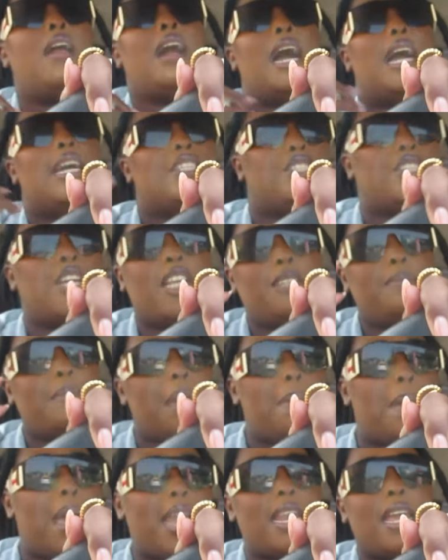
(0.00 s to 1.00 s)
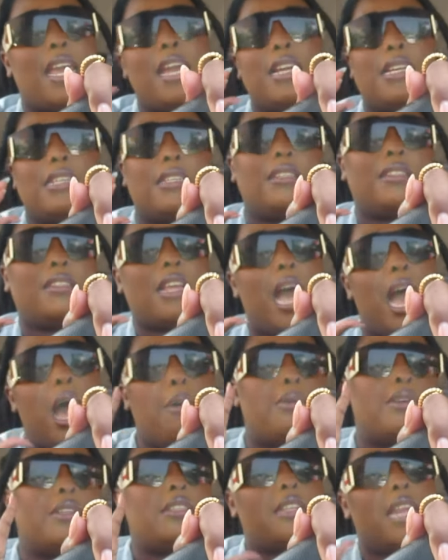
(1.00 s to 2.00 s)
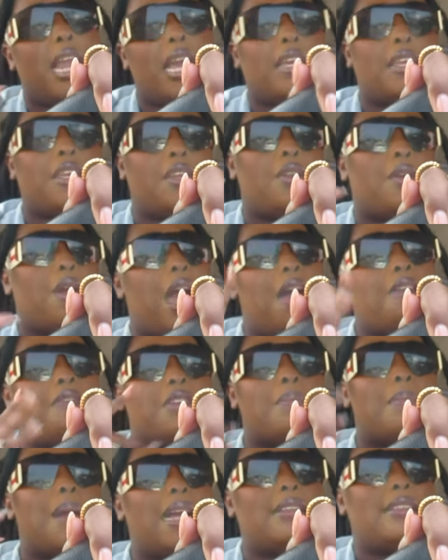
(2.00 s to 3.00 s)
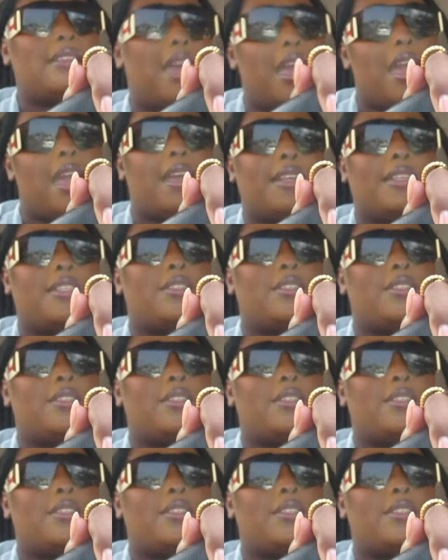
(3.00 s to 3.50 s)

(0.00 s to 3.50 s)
I changed my beddings. I was like, you know, having my day,